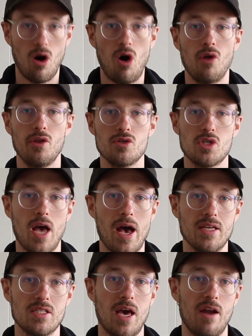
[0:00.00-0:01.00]
All those
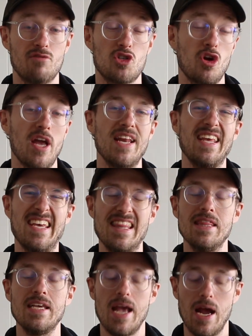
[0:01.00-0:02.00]
guys kind of train
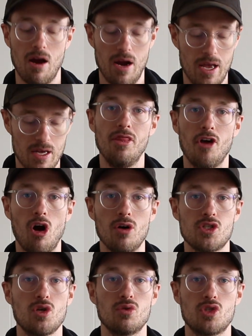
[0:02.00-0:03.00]
in the area. They're
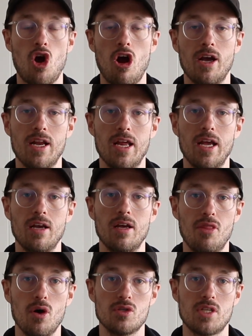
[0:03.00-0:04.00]
also targeting
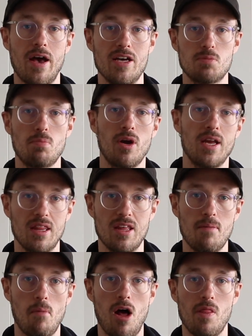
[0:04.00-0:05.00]
those guys, putting
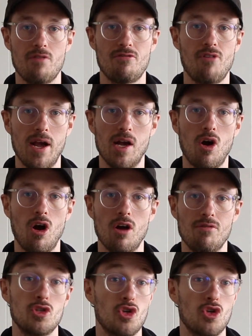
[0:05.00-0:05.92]
them on the fight card to